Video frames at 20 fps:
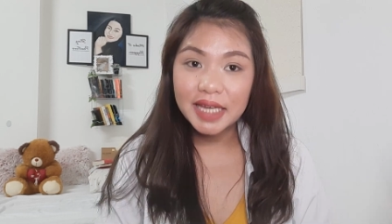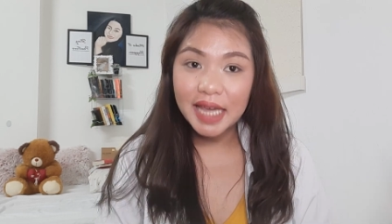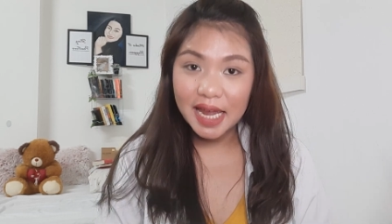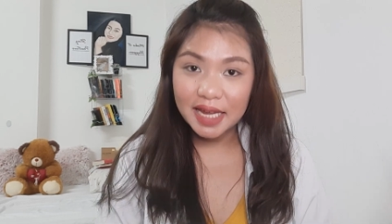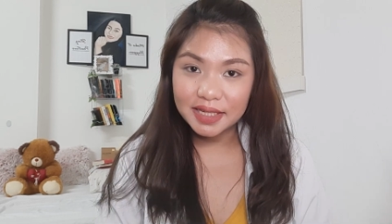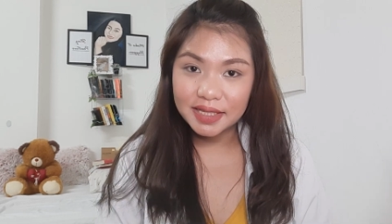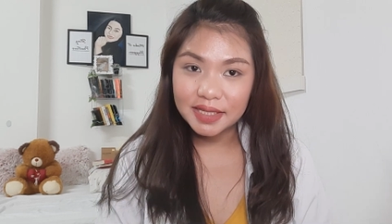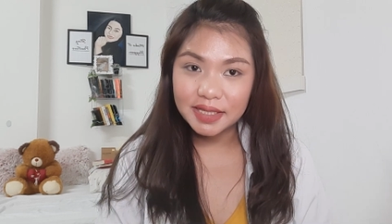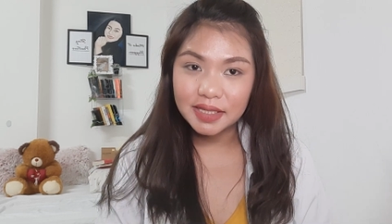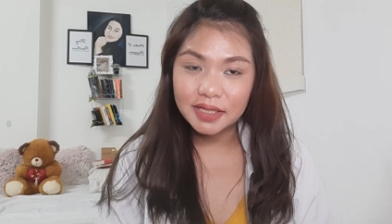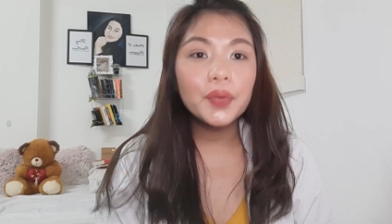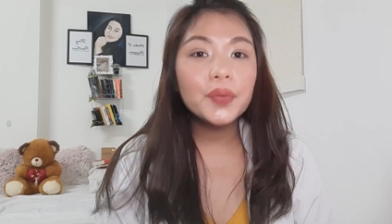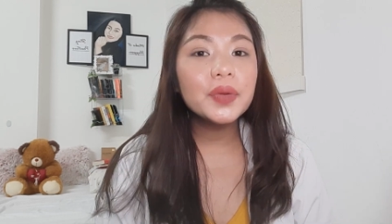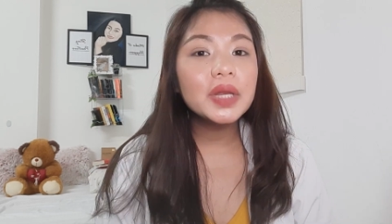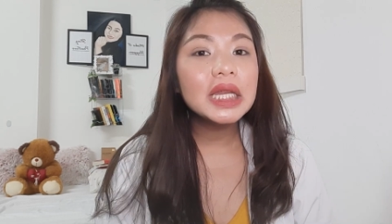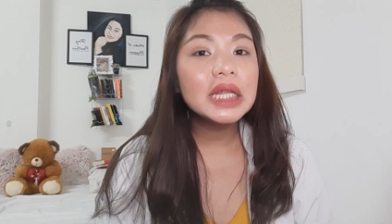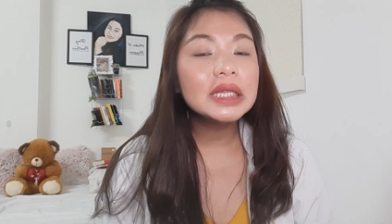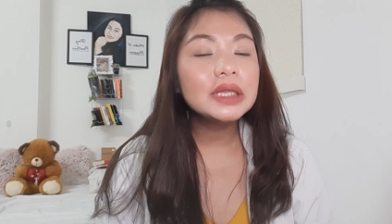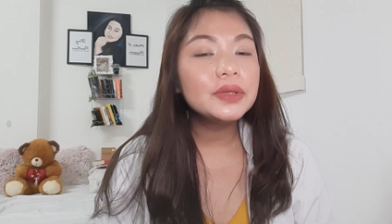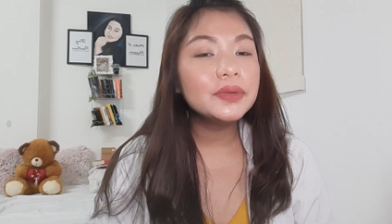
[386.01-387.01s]
yes,
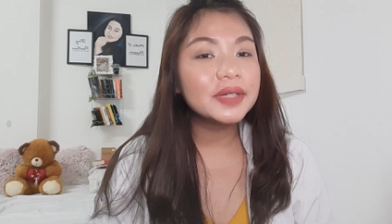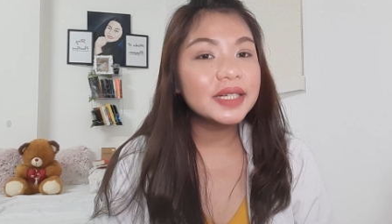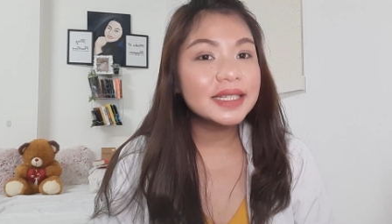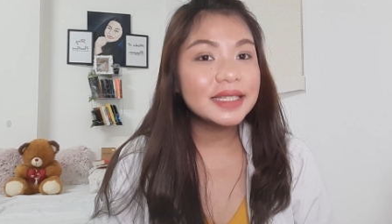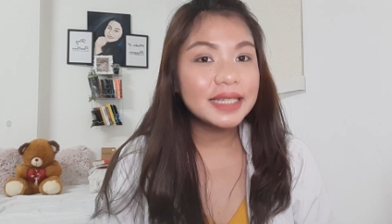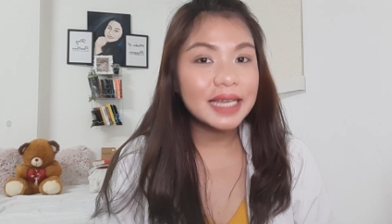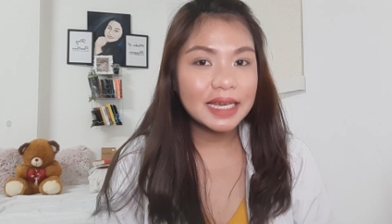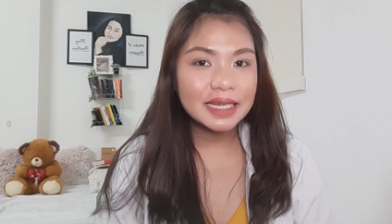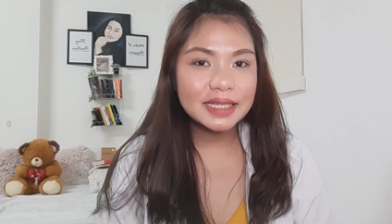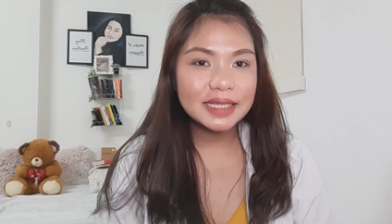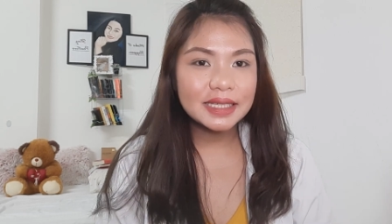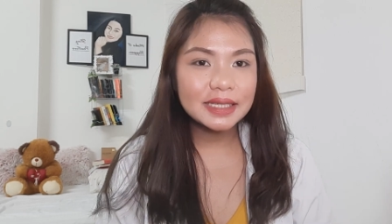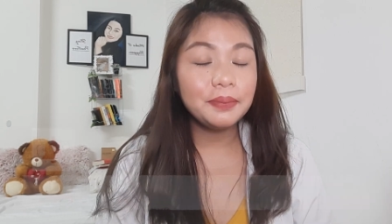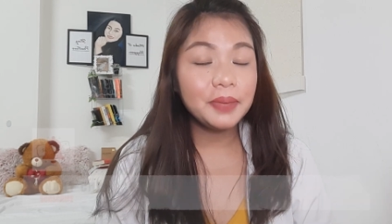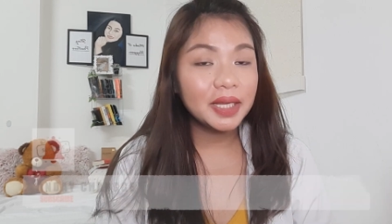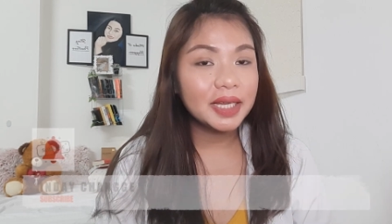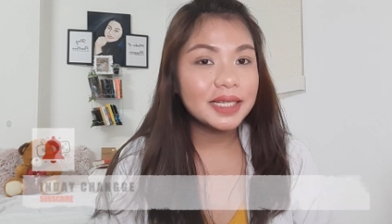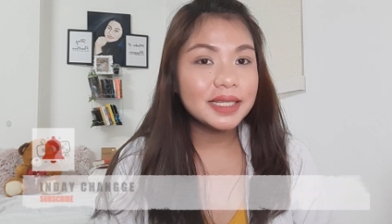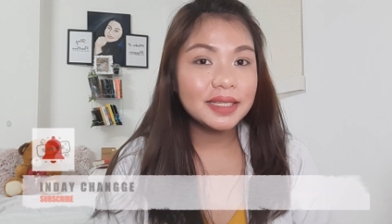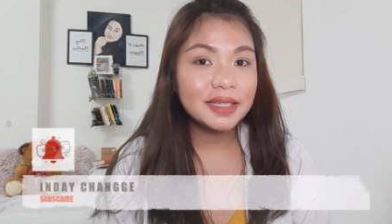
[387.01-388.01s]
we need to assess
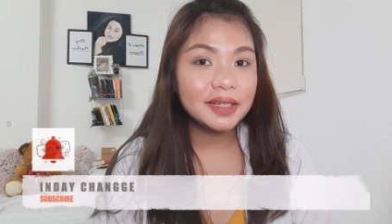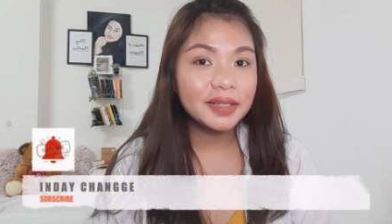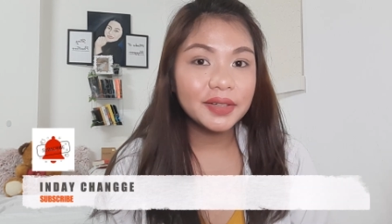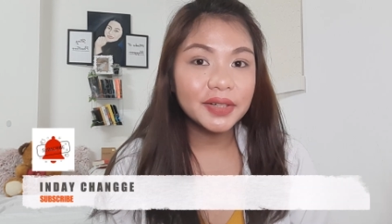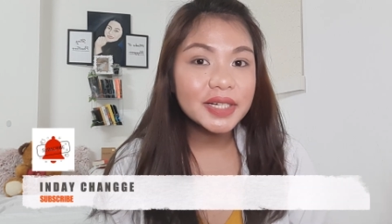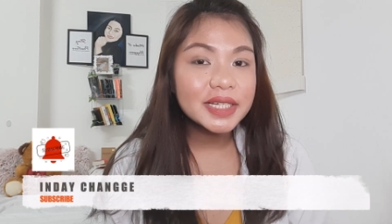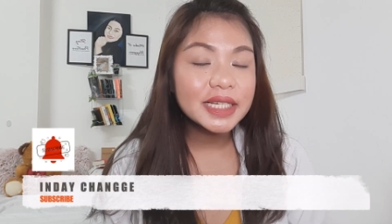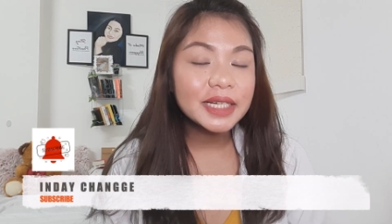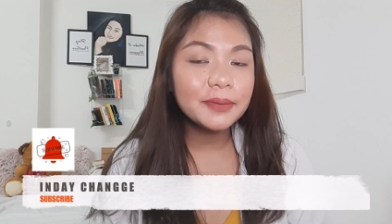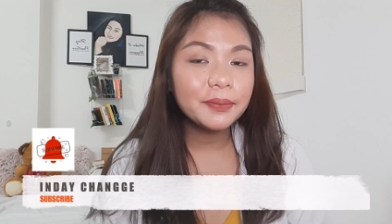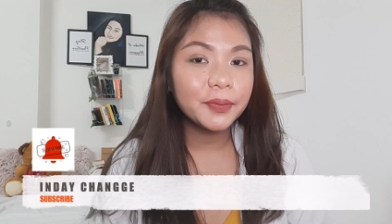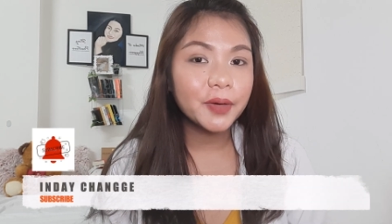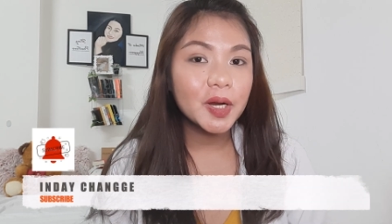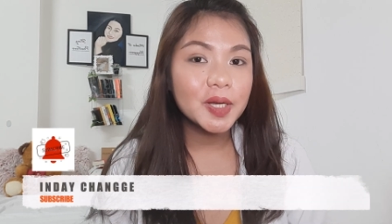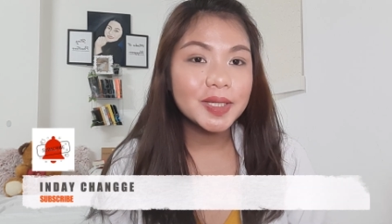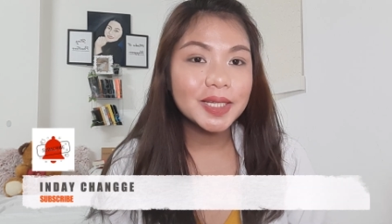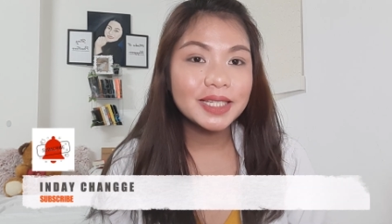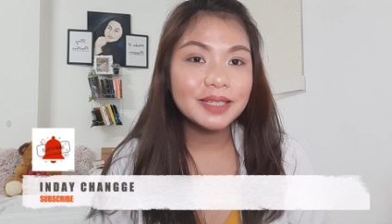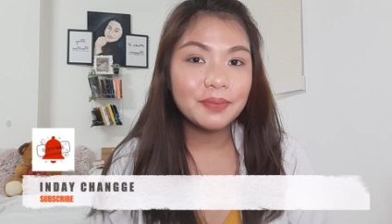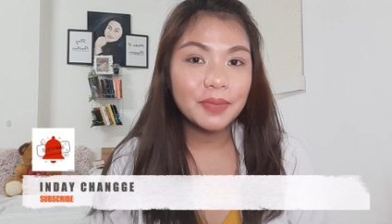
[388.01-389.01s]
because the nursing
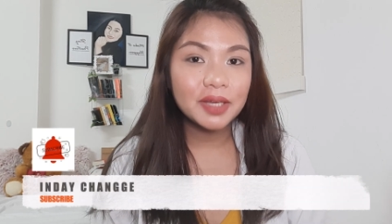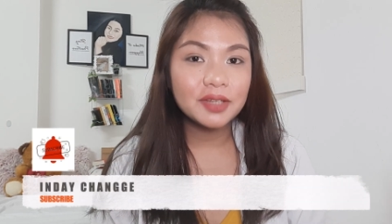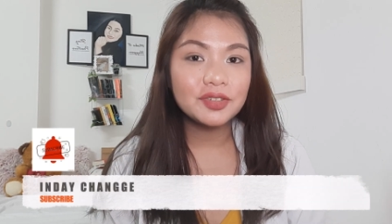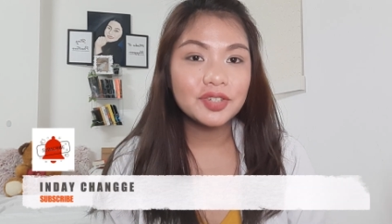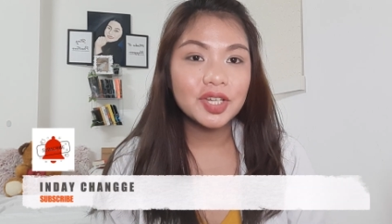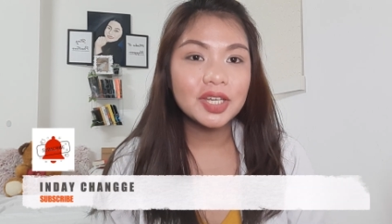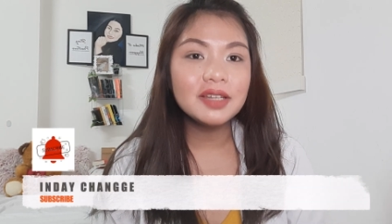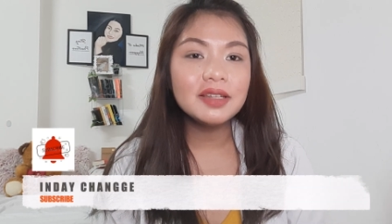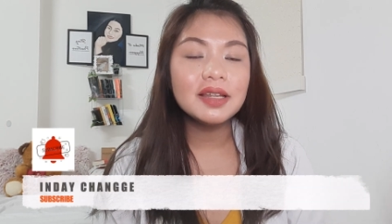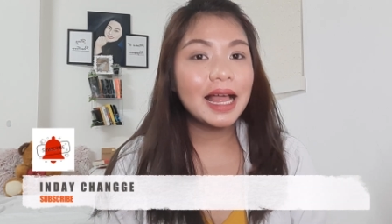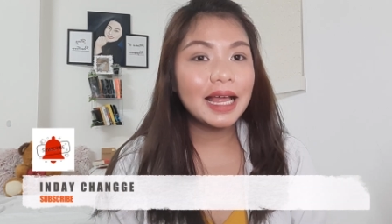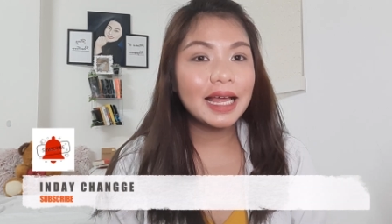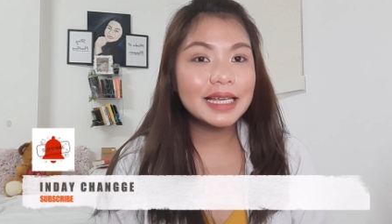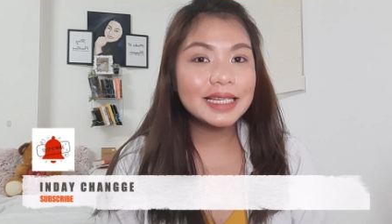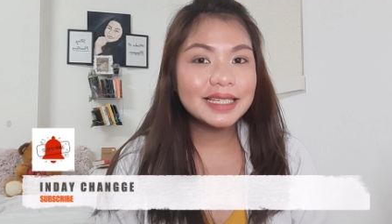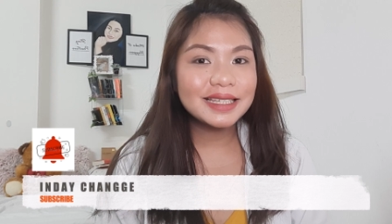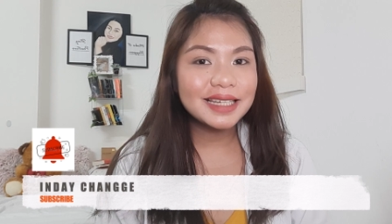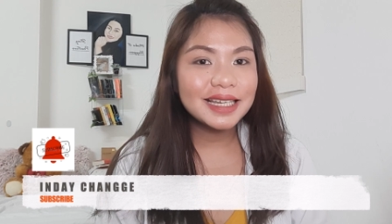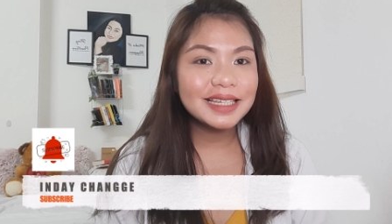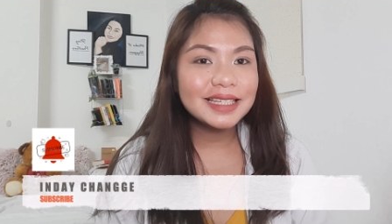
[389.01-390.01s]
process mentioned,
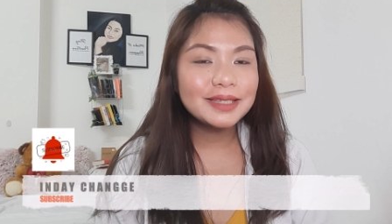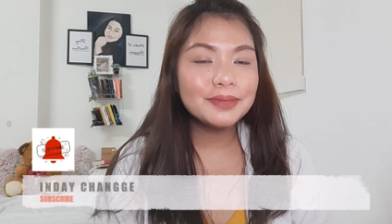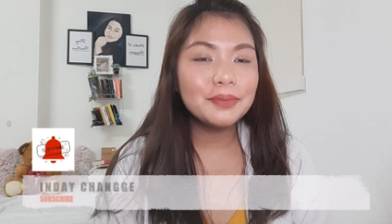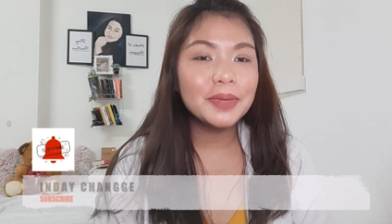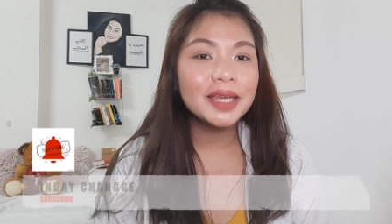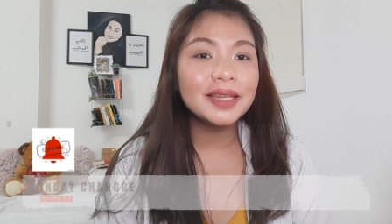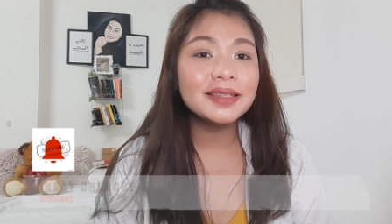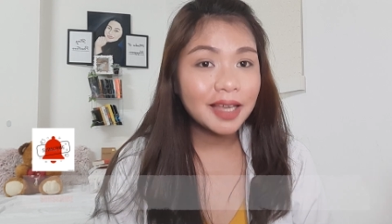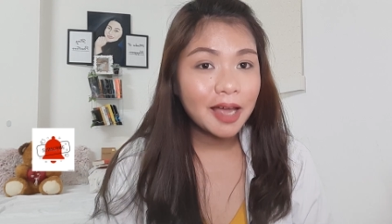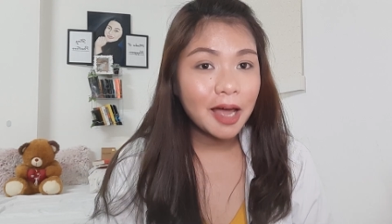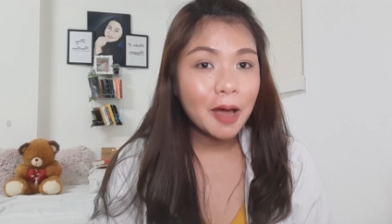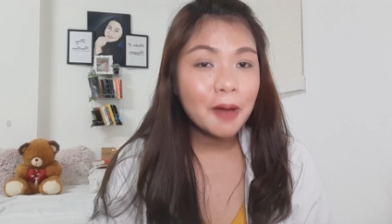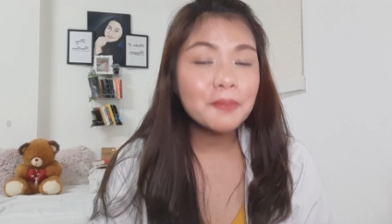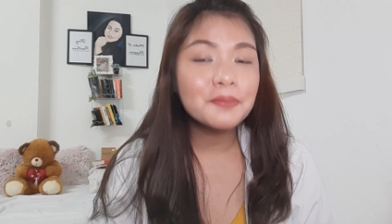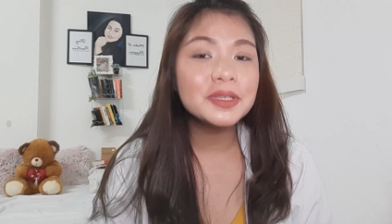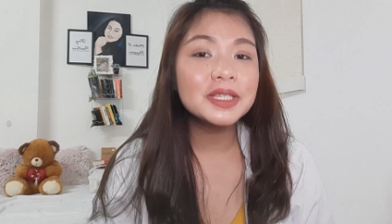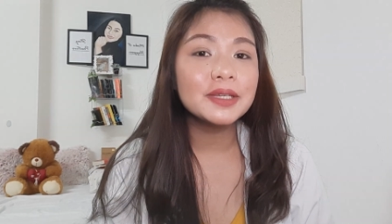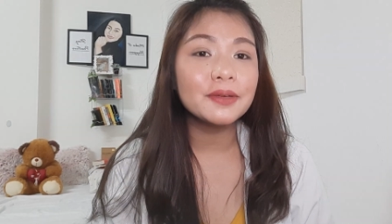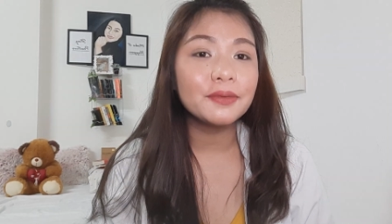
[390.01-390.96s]
assessment comes